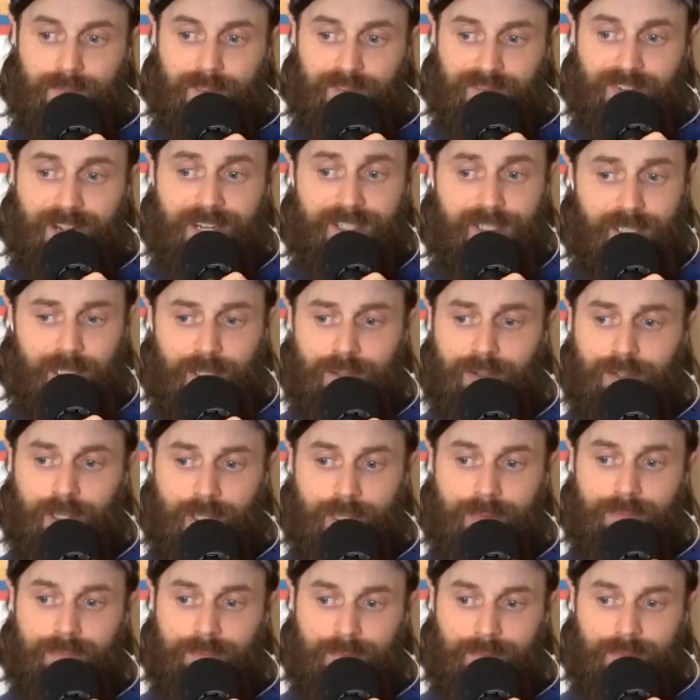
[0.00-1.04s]
fight
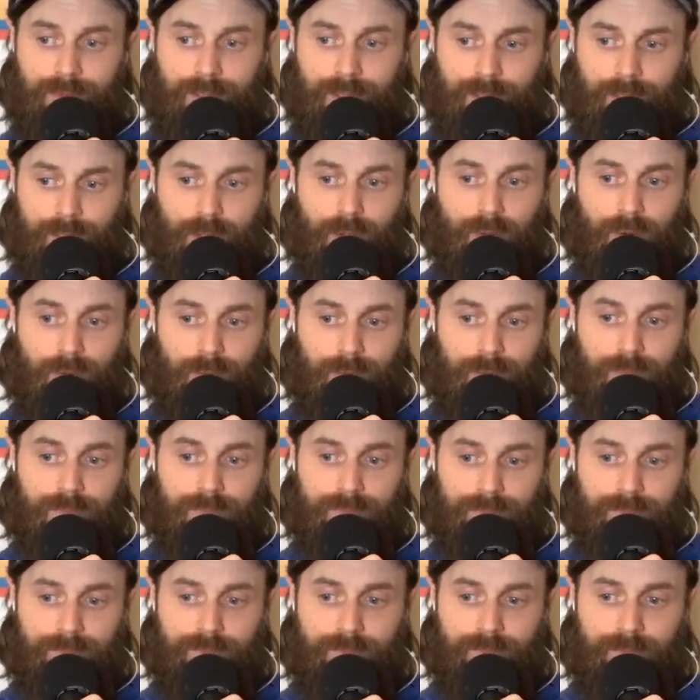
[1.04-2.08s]
tyranny. And so,
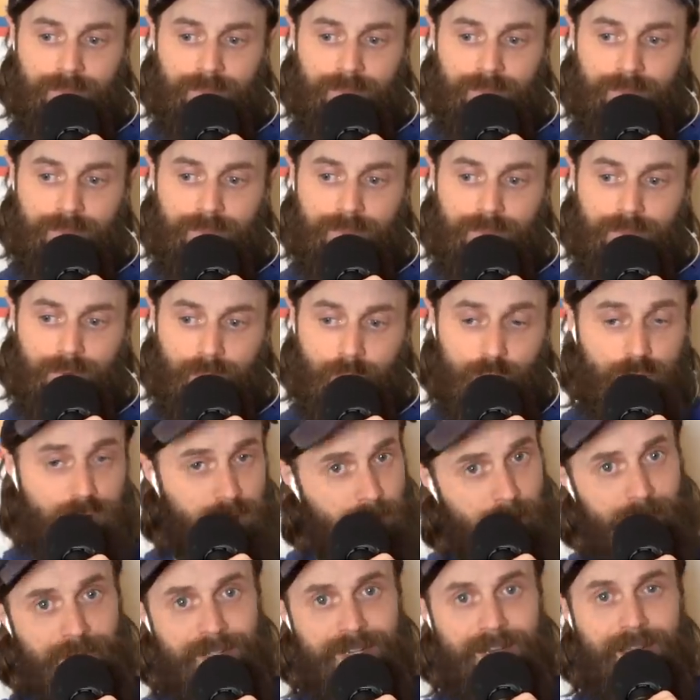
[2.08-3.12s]
do
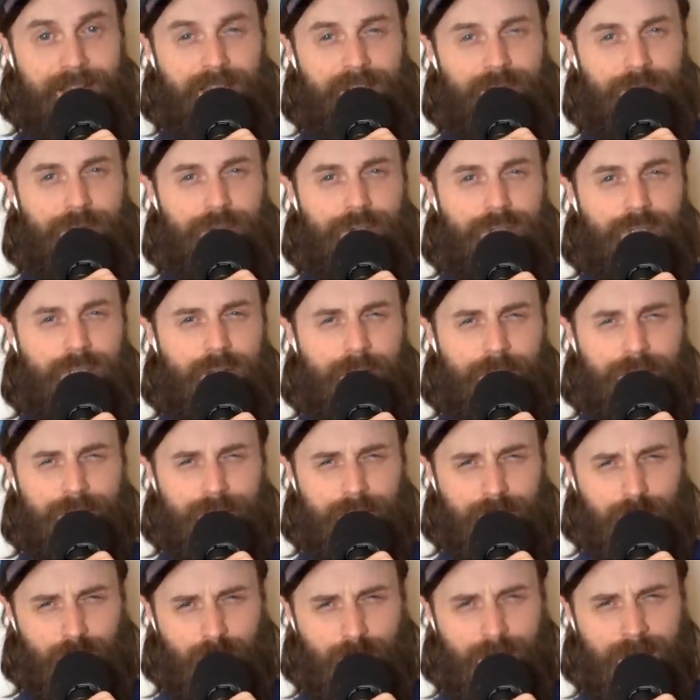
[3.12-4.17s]
something nice for yourselves
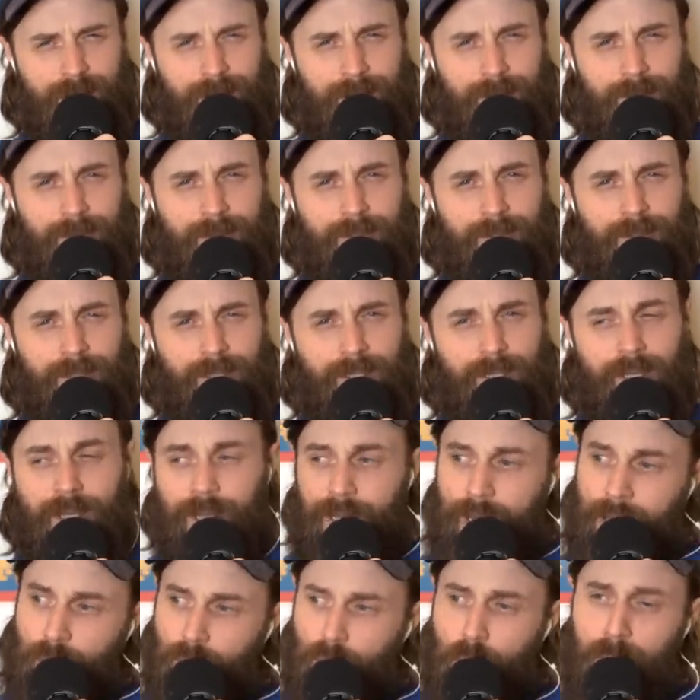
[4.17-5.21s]
this week.
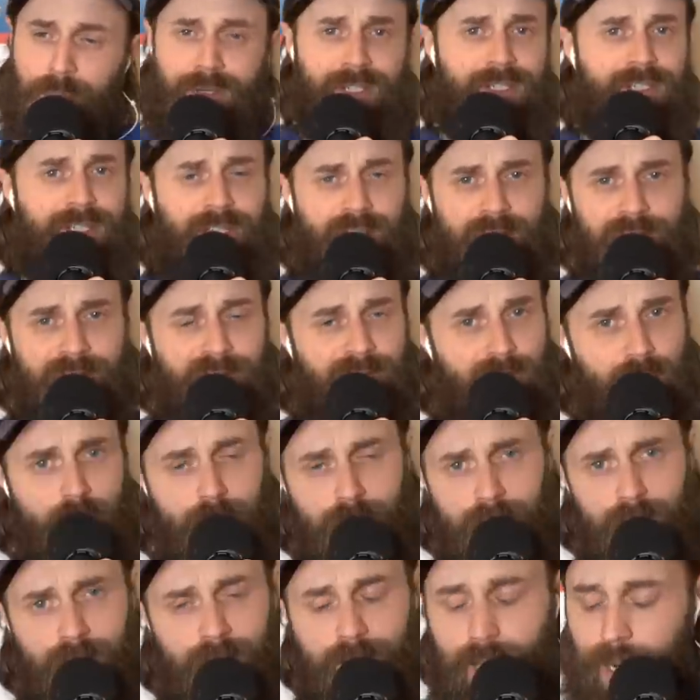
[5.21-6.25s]
I hope to see you in
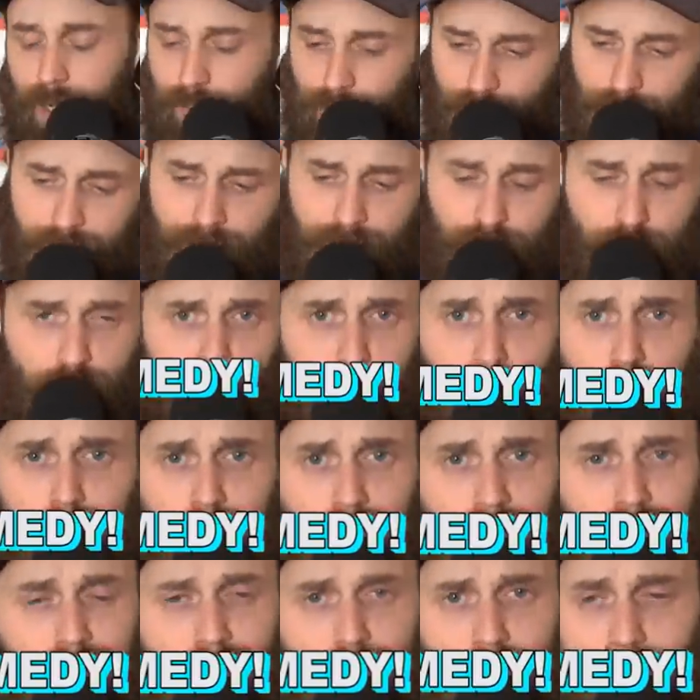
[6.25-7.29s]
Florida. I really do.
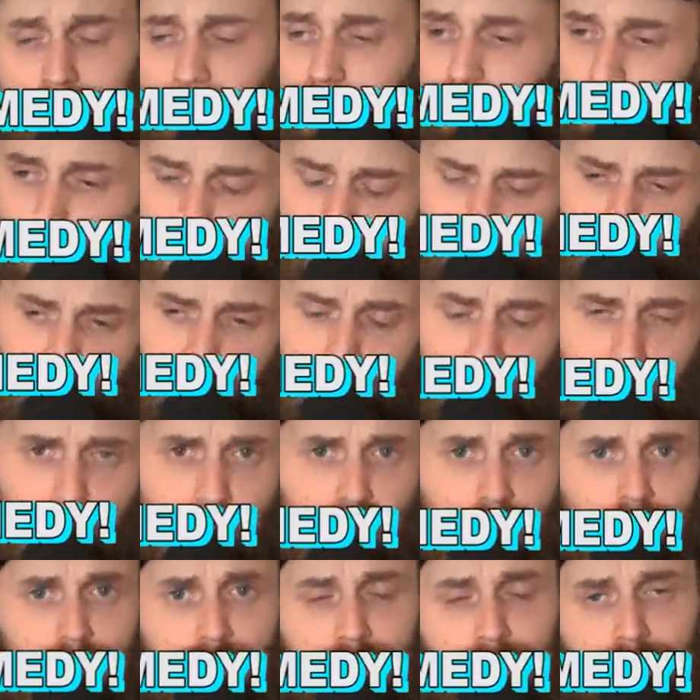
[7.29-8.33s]
You know, I really
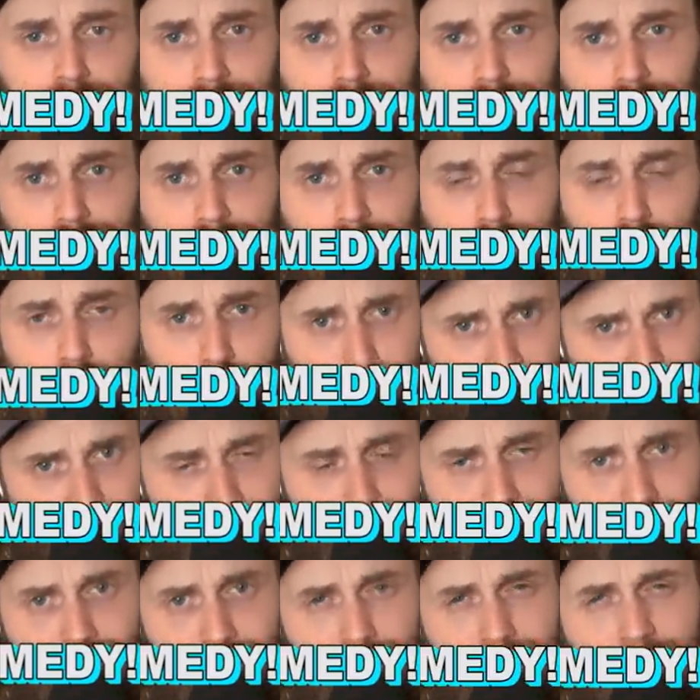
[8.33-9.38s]
do. Hope to
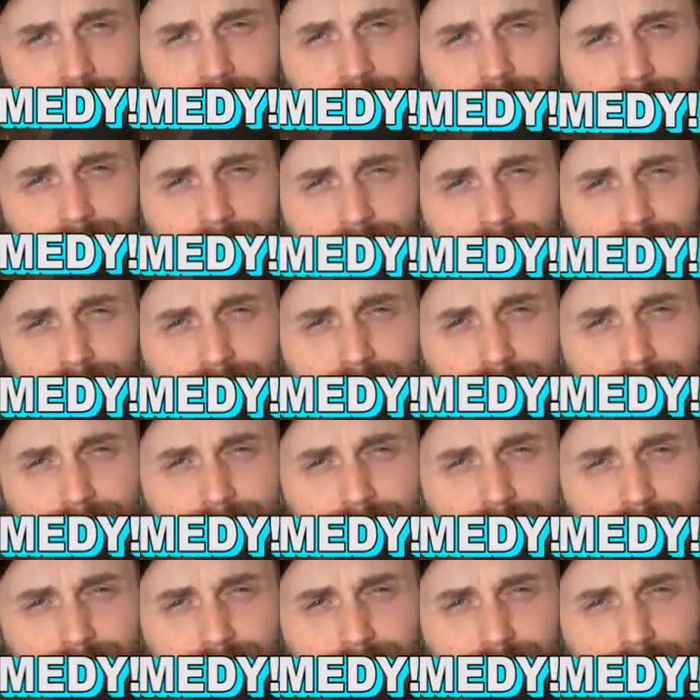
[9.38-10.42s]
see you there.
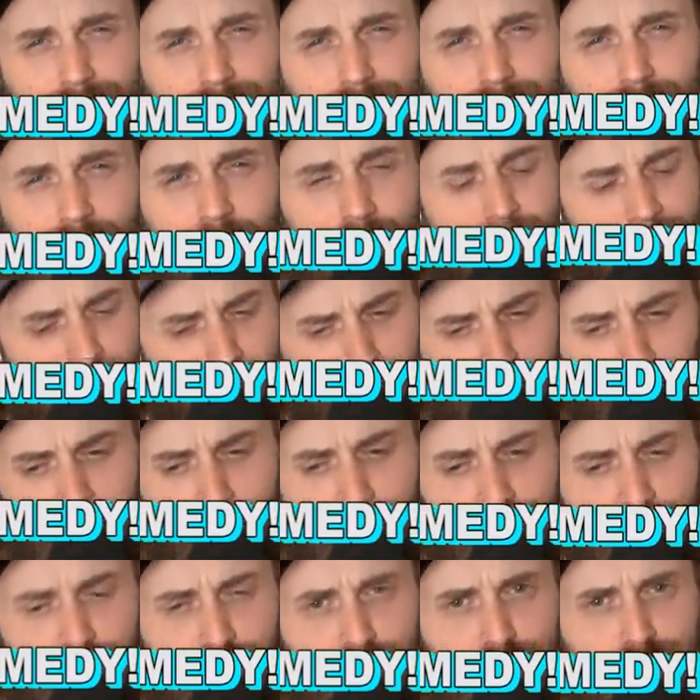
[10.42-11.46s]
You better come
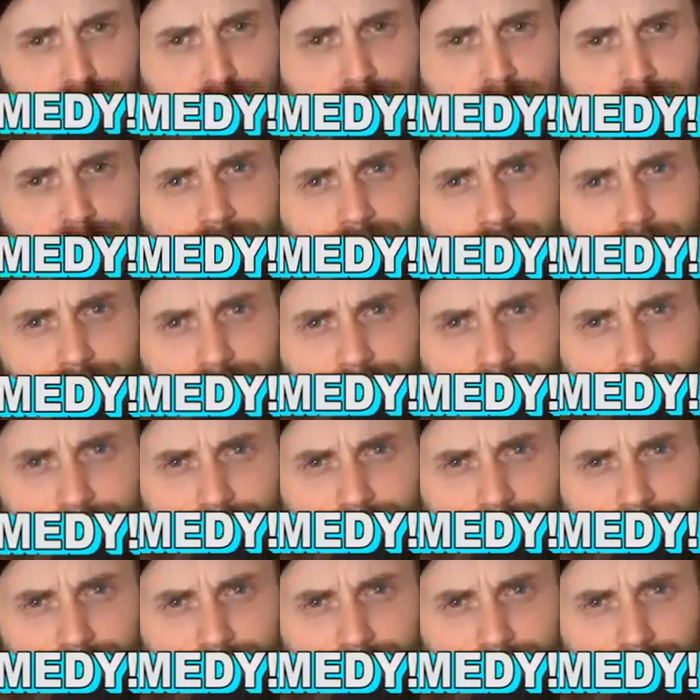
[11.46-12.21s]
with the suit on.